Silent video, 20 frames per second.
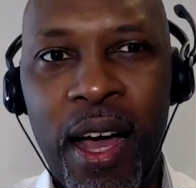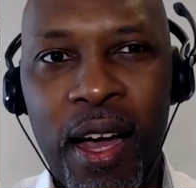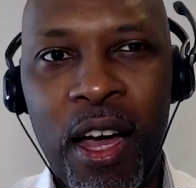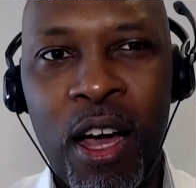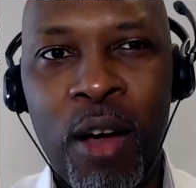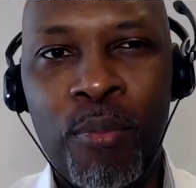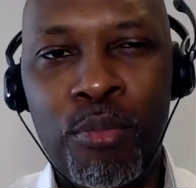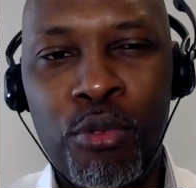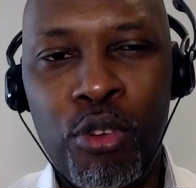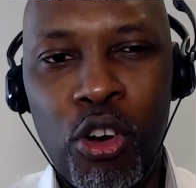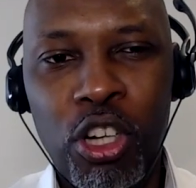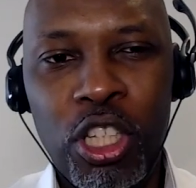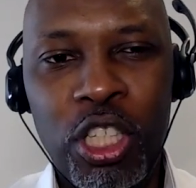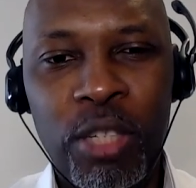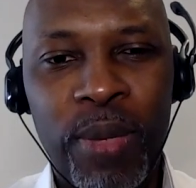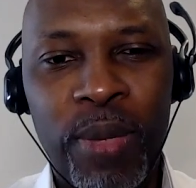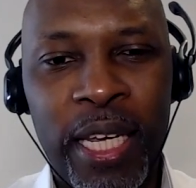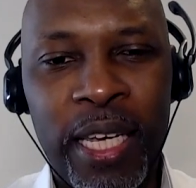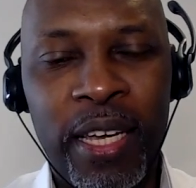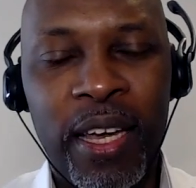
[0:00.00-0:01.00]

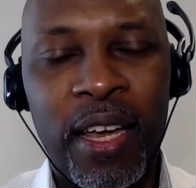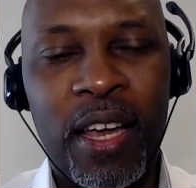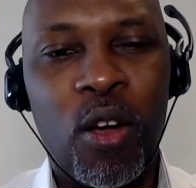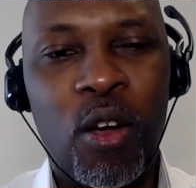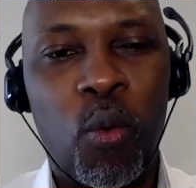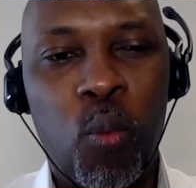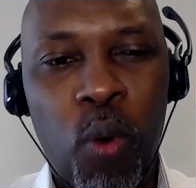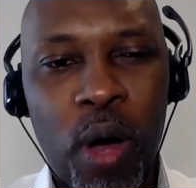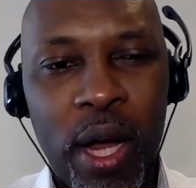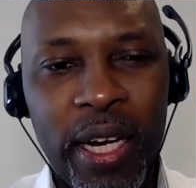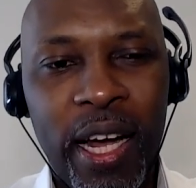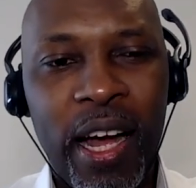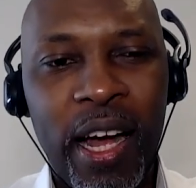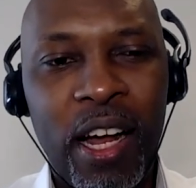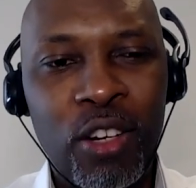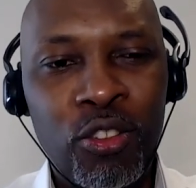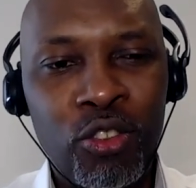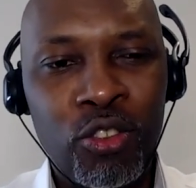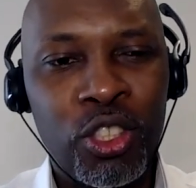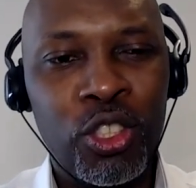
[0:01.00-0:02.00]
approximately
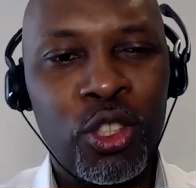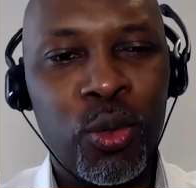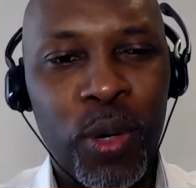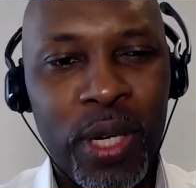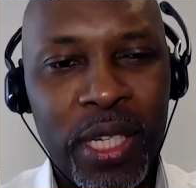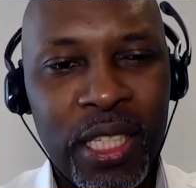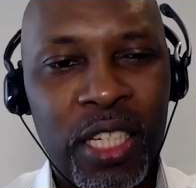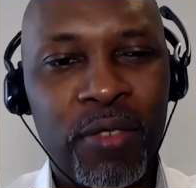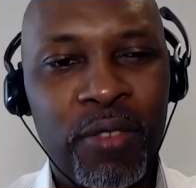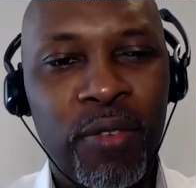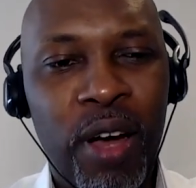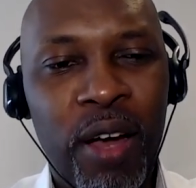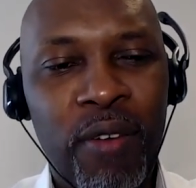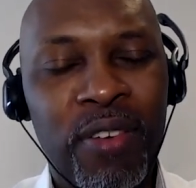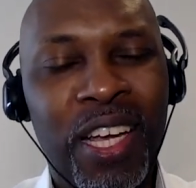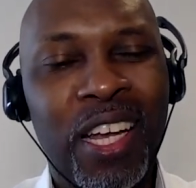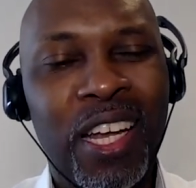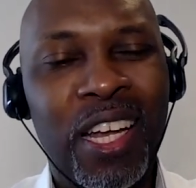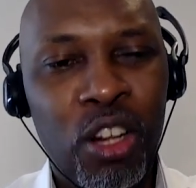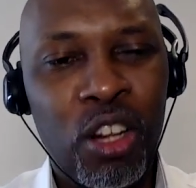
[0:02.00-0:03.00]
125
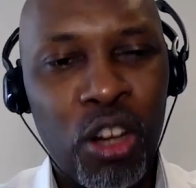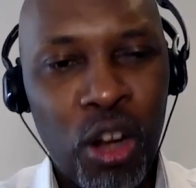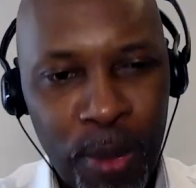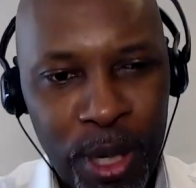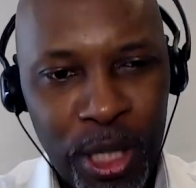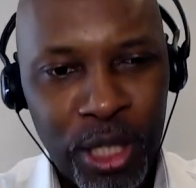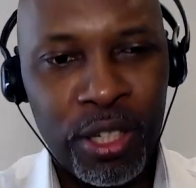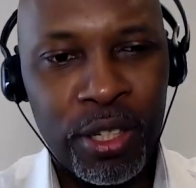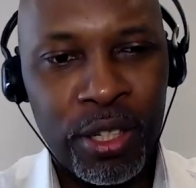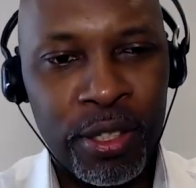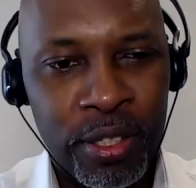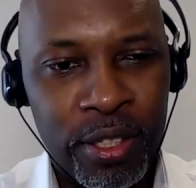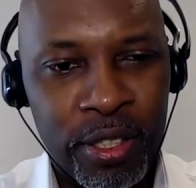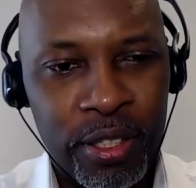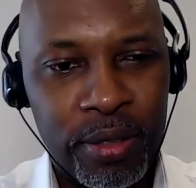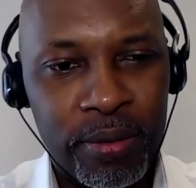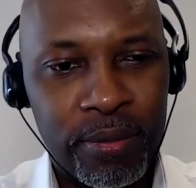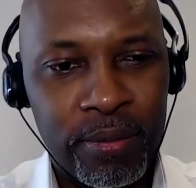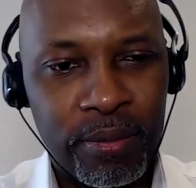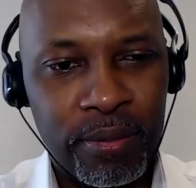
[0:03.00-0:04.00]

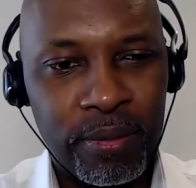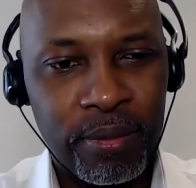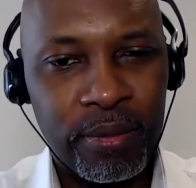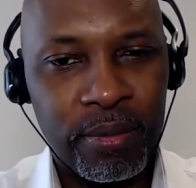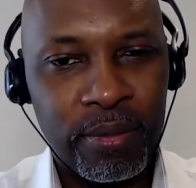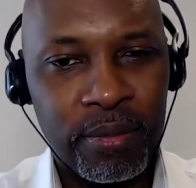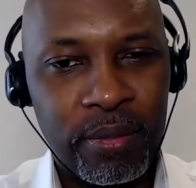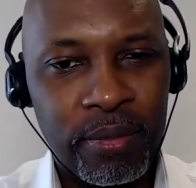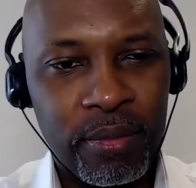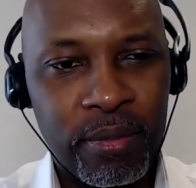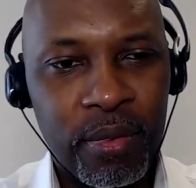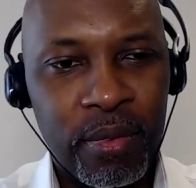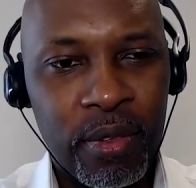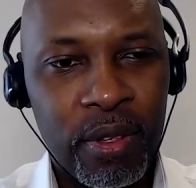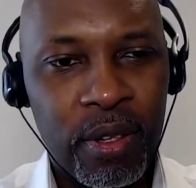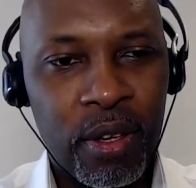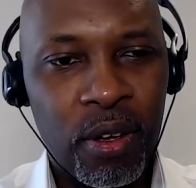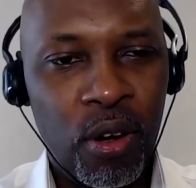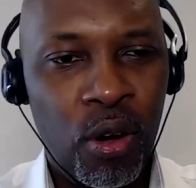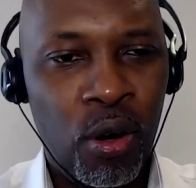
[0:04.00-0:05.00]
kilometers
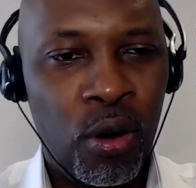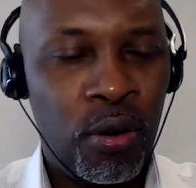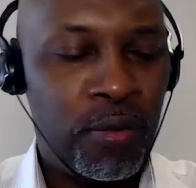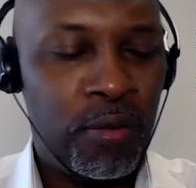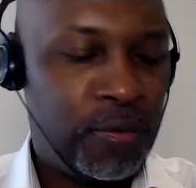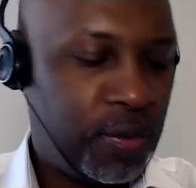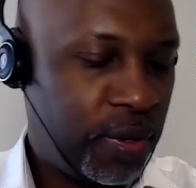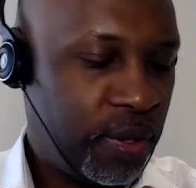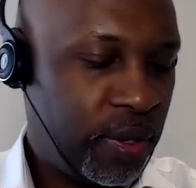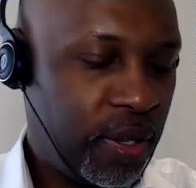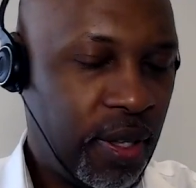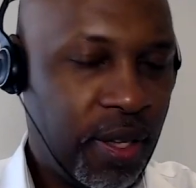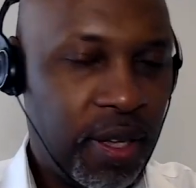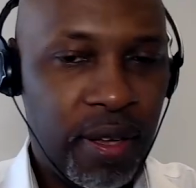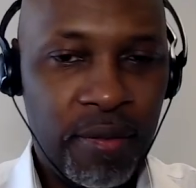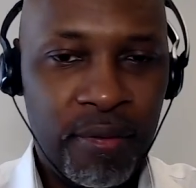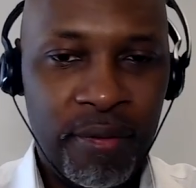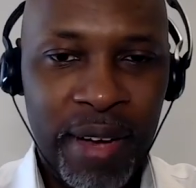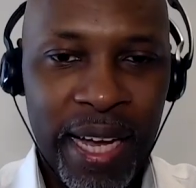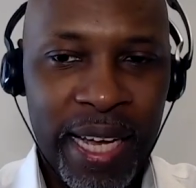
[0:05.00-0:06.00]
of
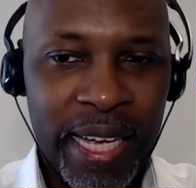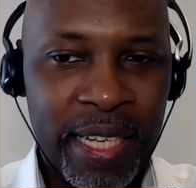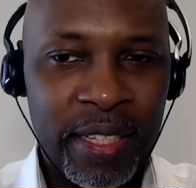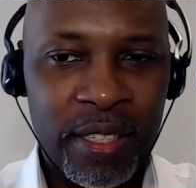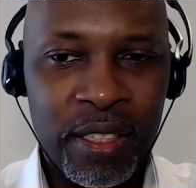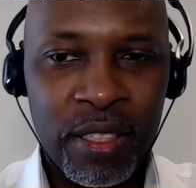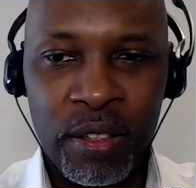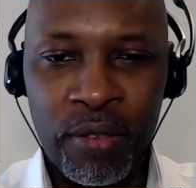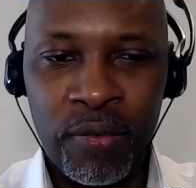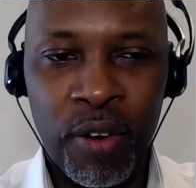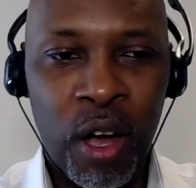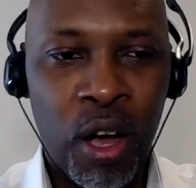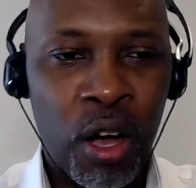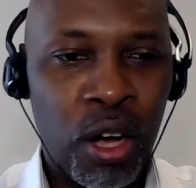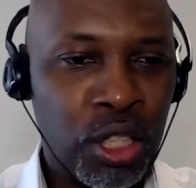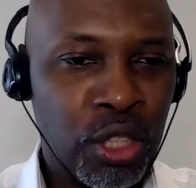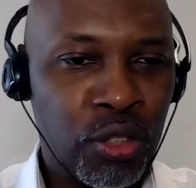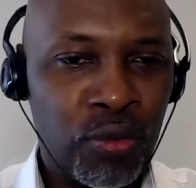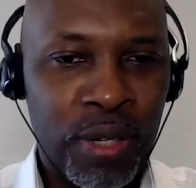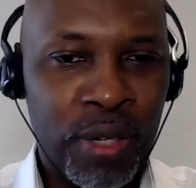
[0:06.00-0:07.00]
veins, of
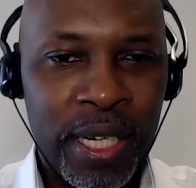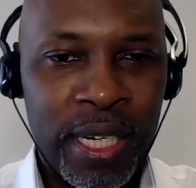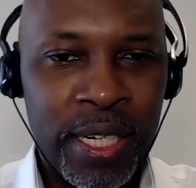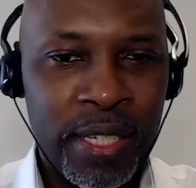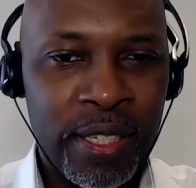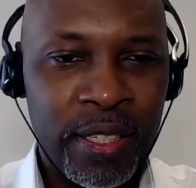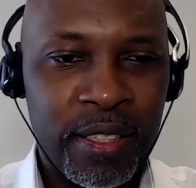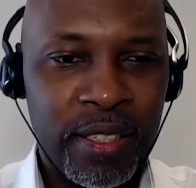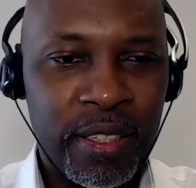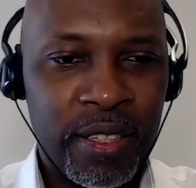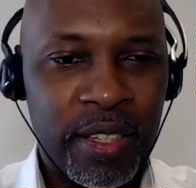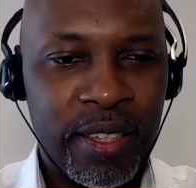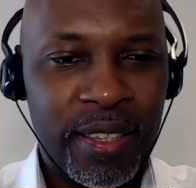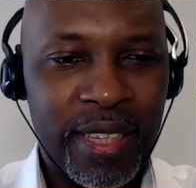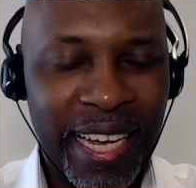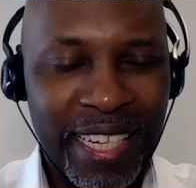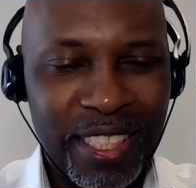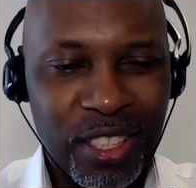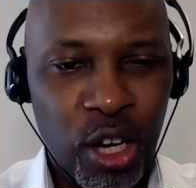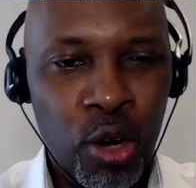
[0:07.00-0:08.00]
arteries.
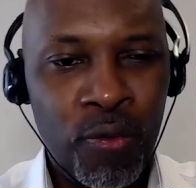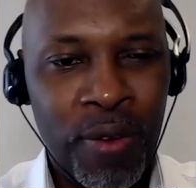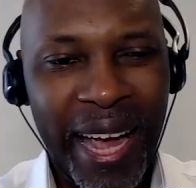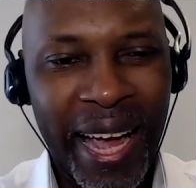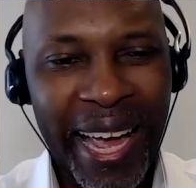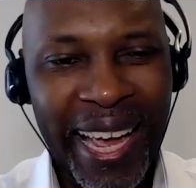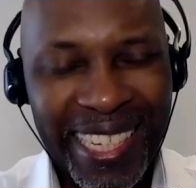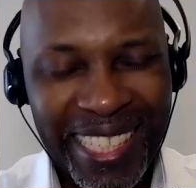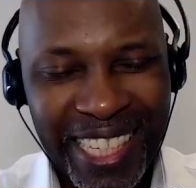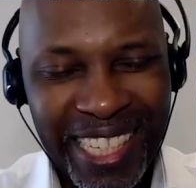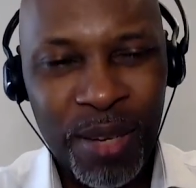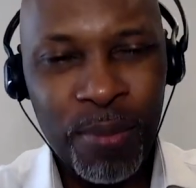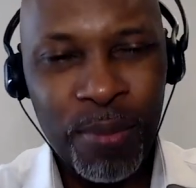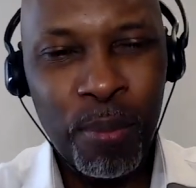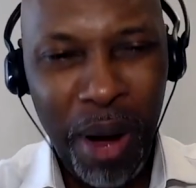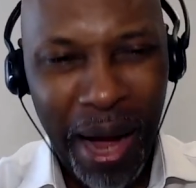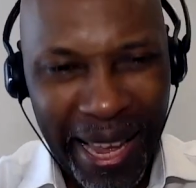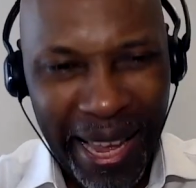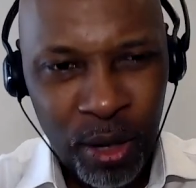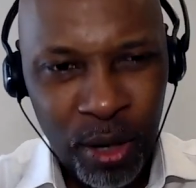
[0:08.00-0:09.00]
That's over 80
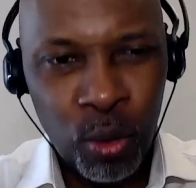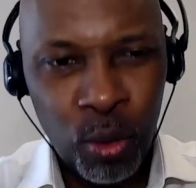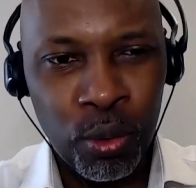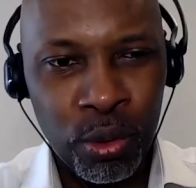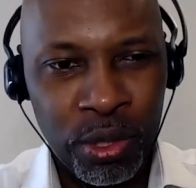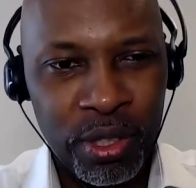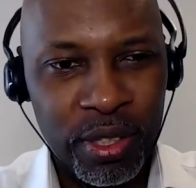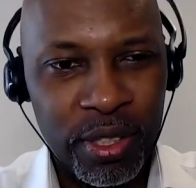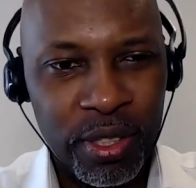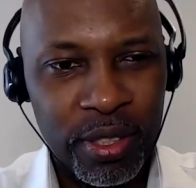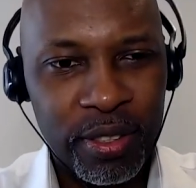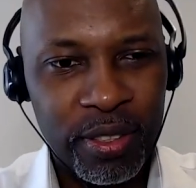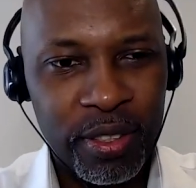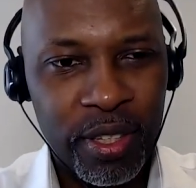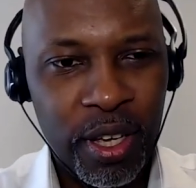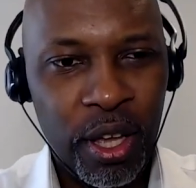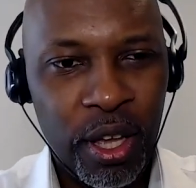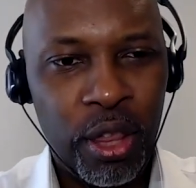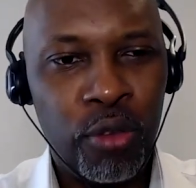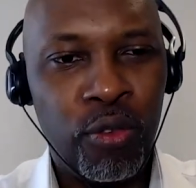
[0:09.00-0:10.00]
miles
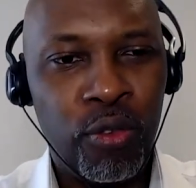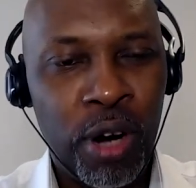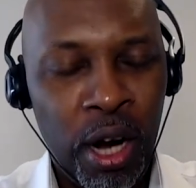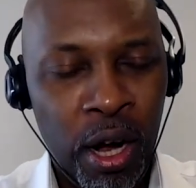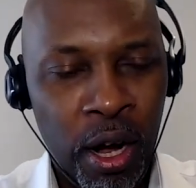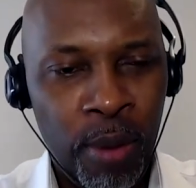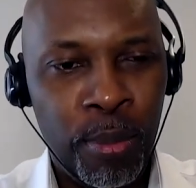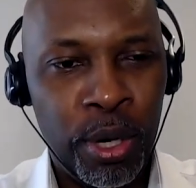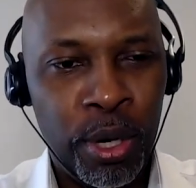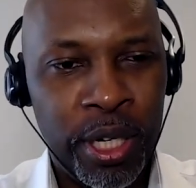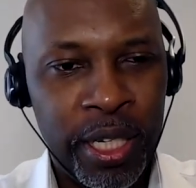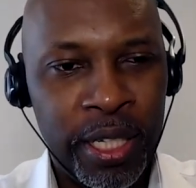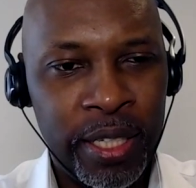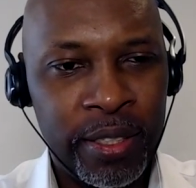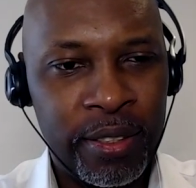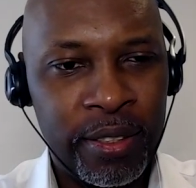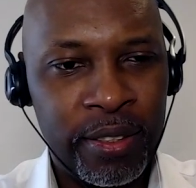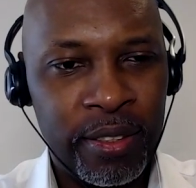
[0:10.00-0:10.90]
throughout our body.